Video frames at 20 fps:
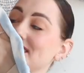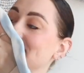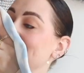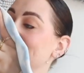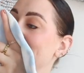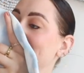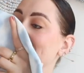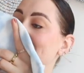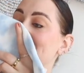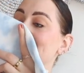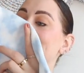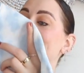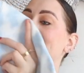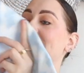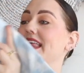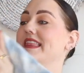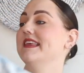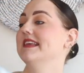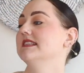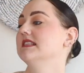set.
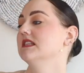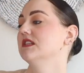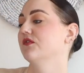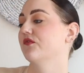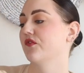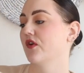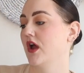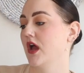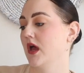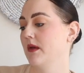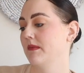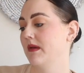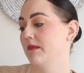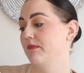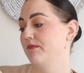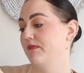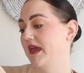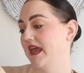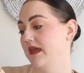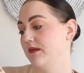This is
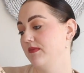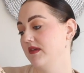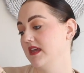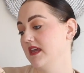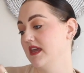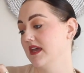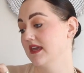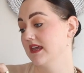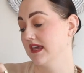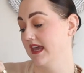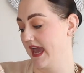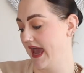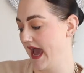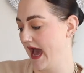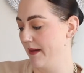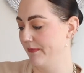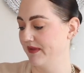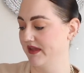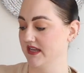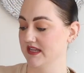from Baby
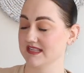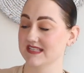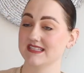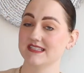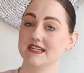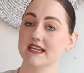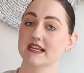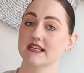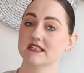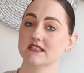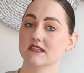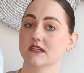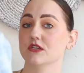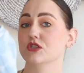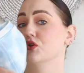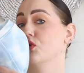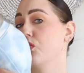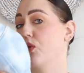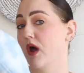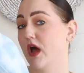Gap in a six to
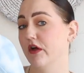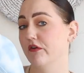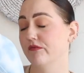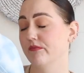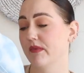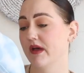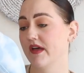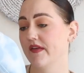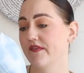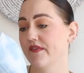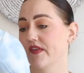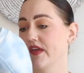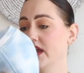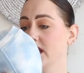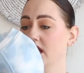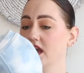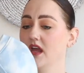12 month.